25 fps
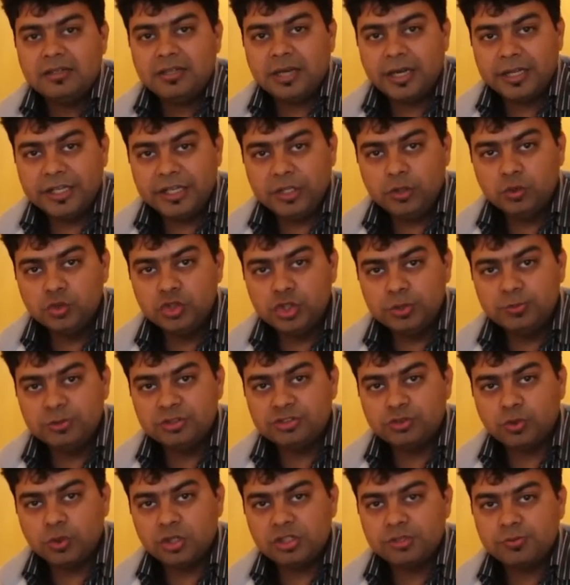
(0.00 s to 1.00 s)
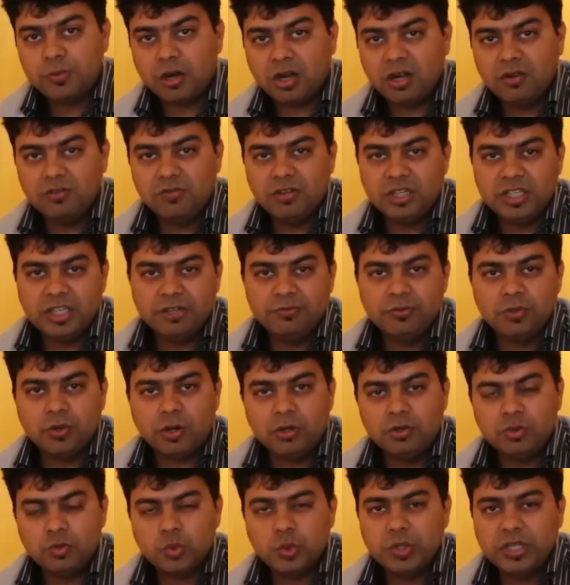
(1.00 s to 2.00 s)
32 GB storage model will give you
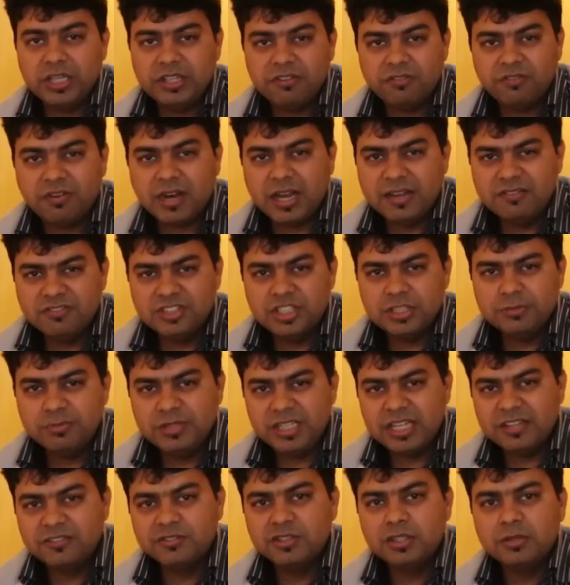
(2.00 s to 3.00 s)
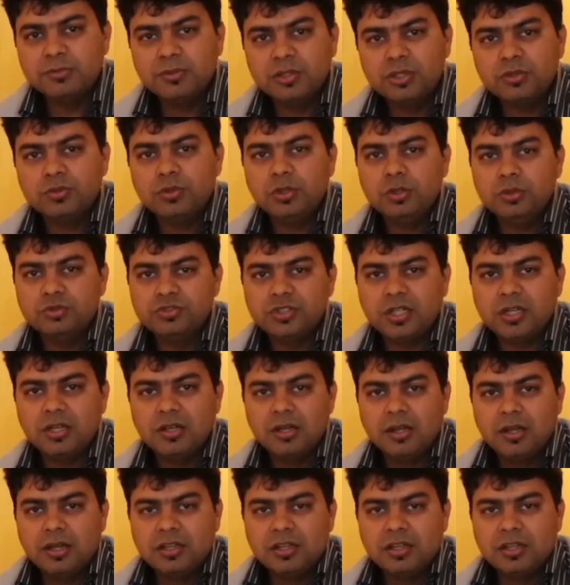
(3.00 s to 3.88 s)
around 25 GB available to the user,